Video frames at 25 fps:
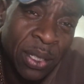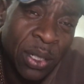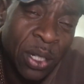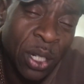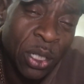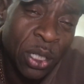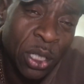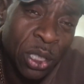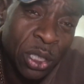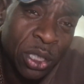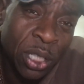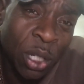got
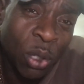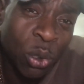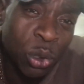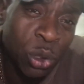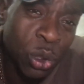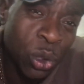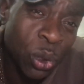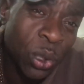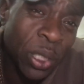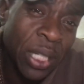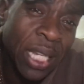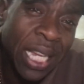the
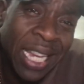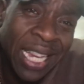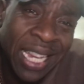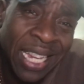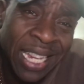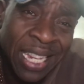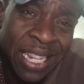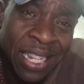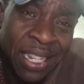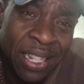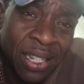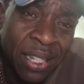social
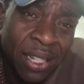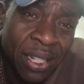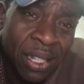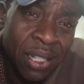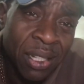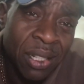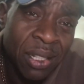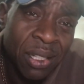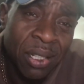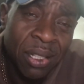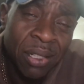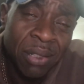care,
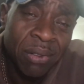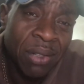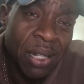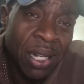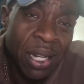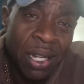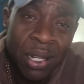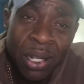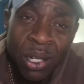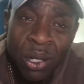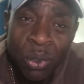right?